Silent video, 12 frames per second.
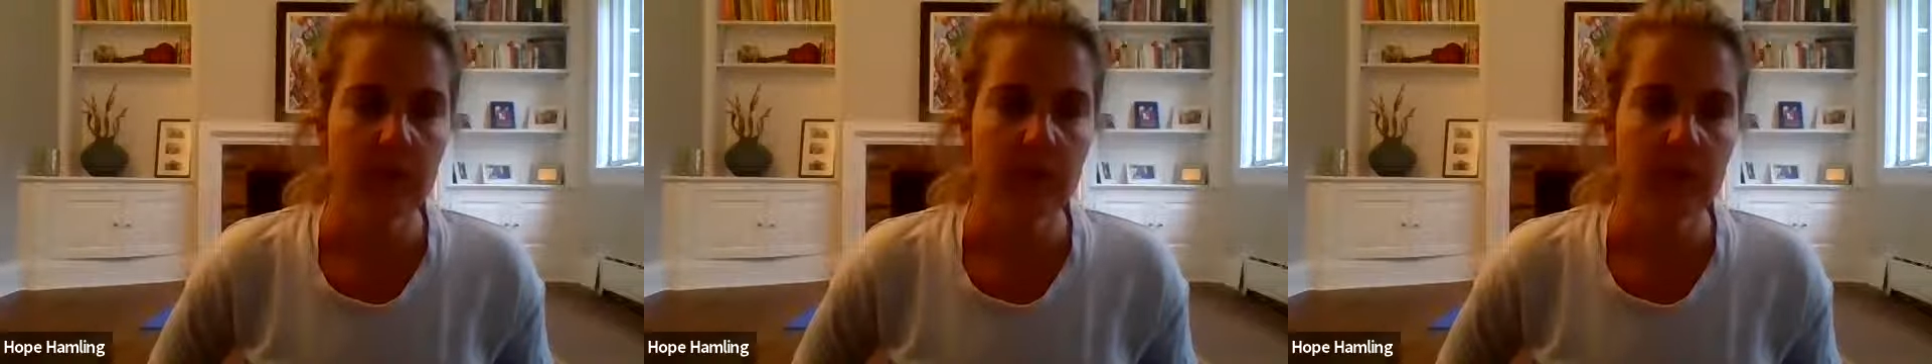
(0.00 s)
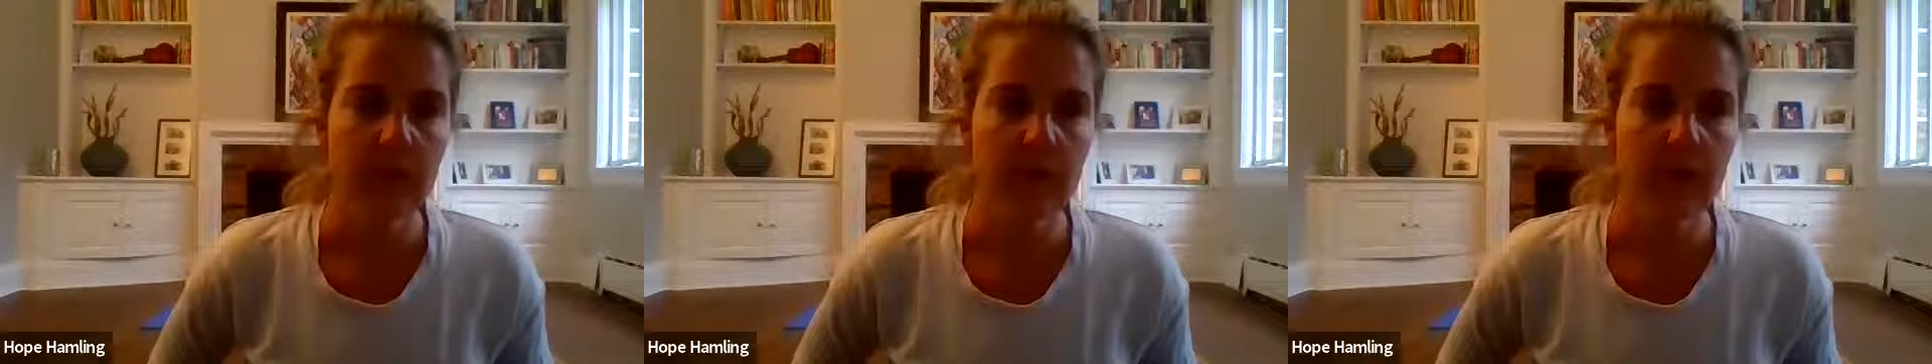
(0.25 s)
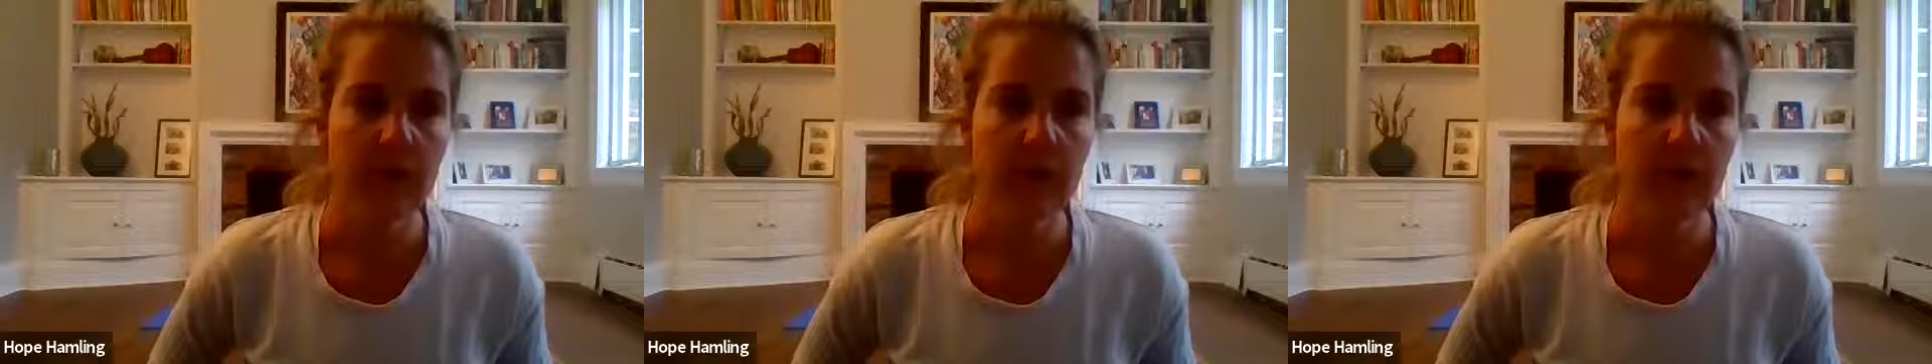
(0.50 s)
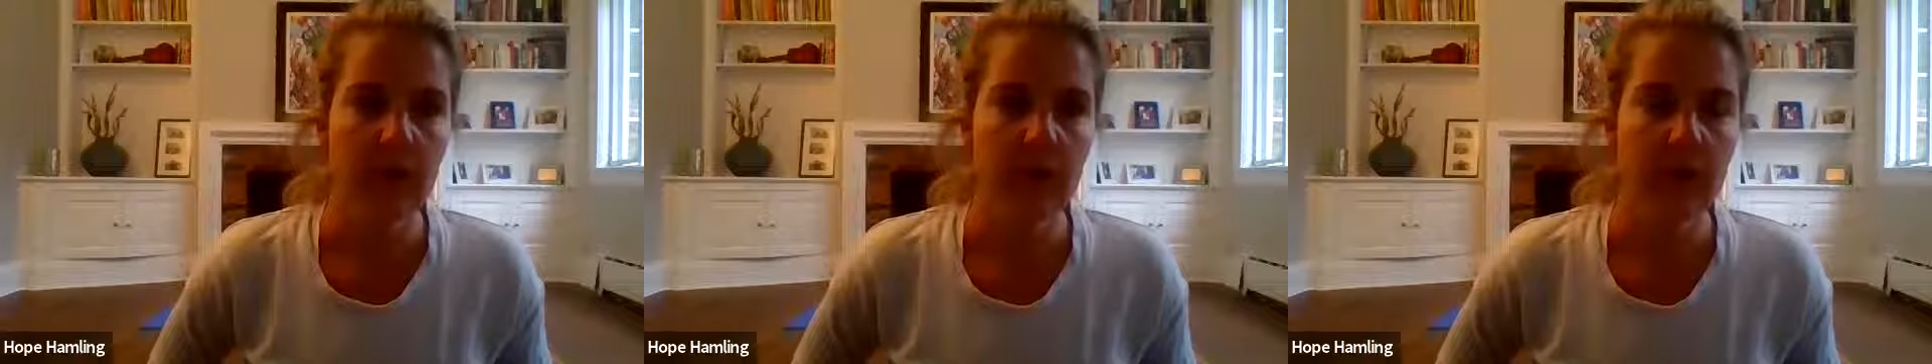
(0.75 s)
Broaden
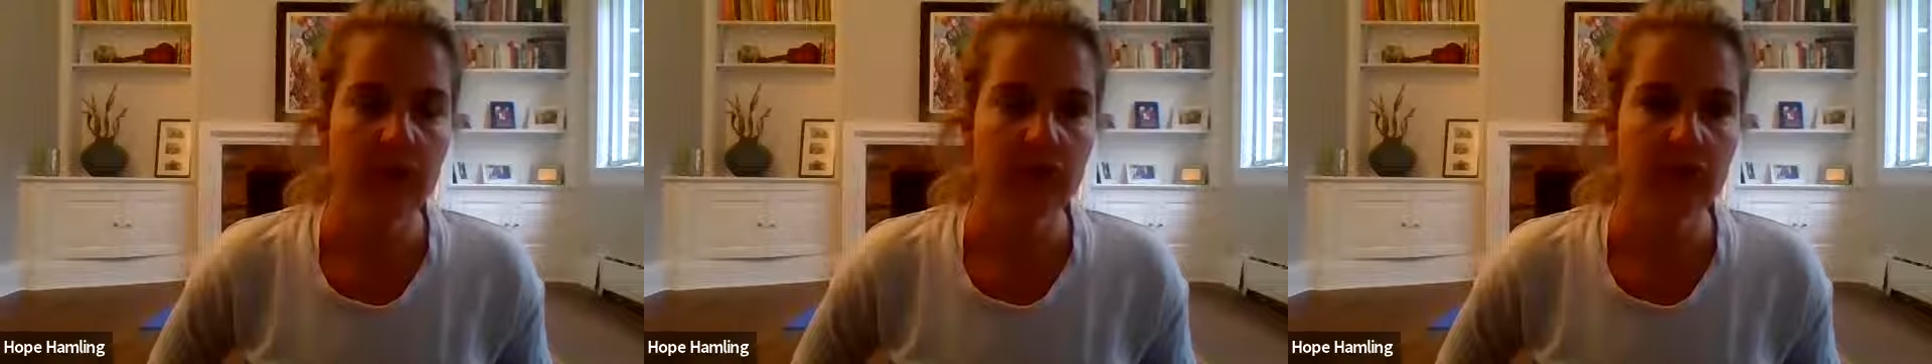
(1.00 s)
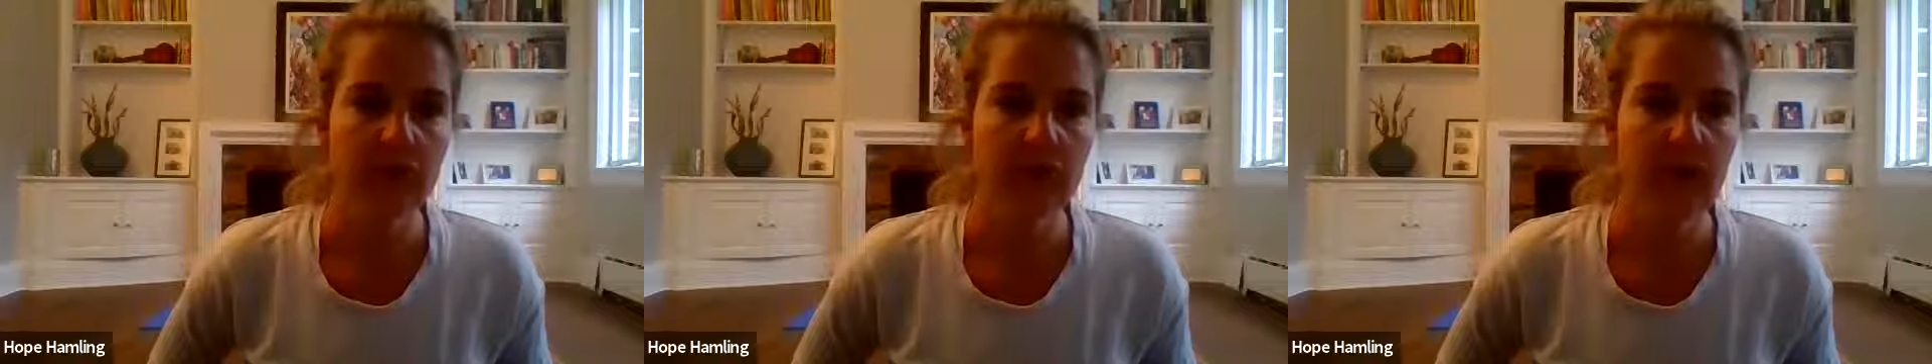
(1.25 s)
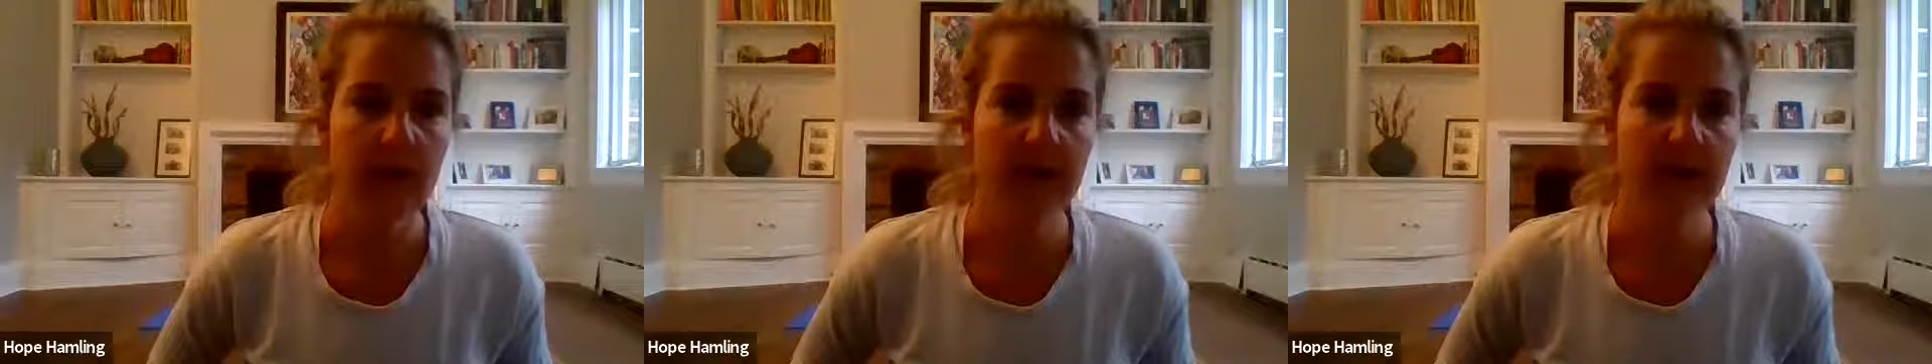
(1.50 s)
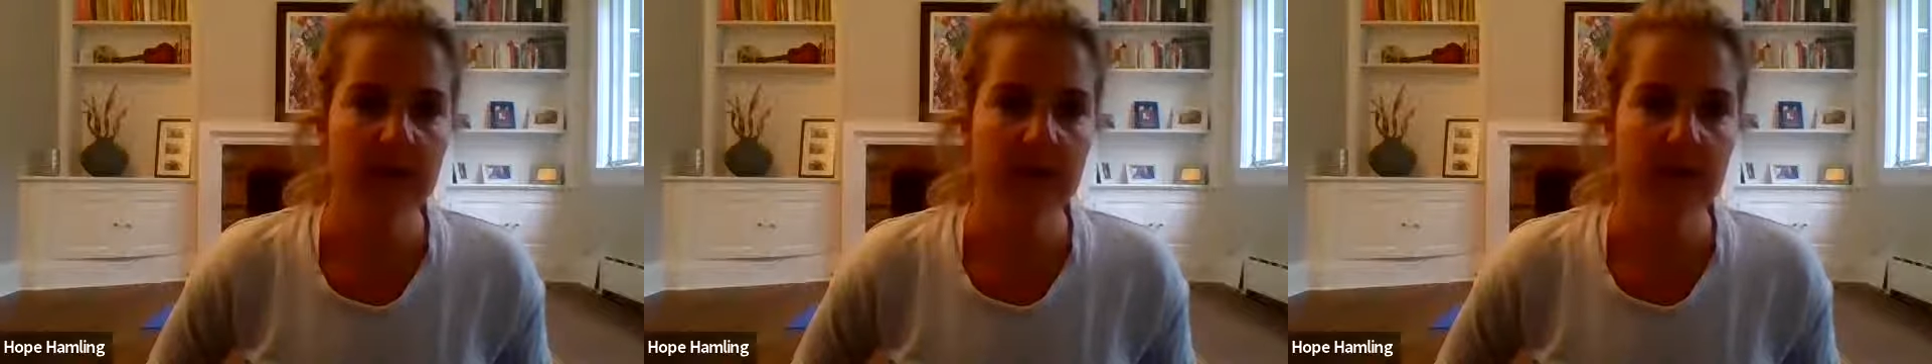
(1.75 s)
across your
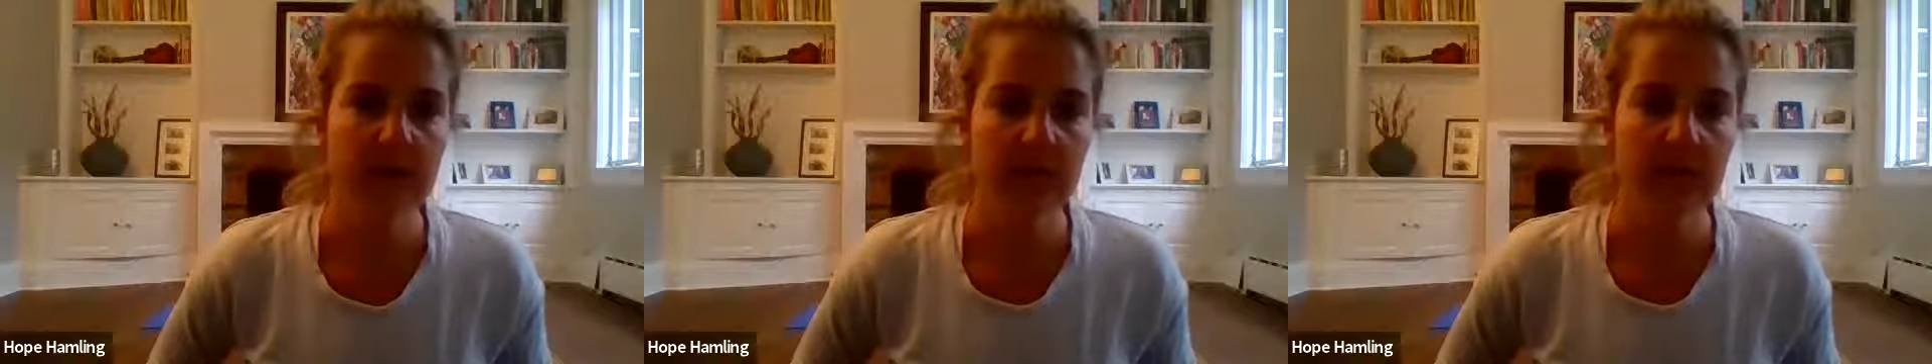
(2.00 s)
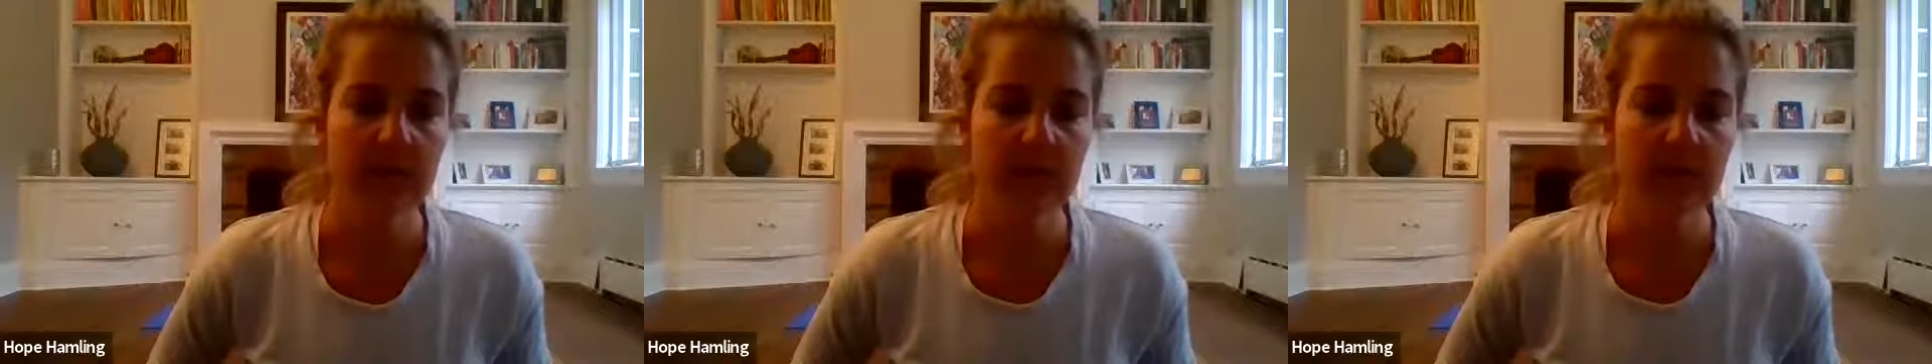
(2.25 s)
chest.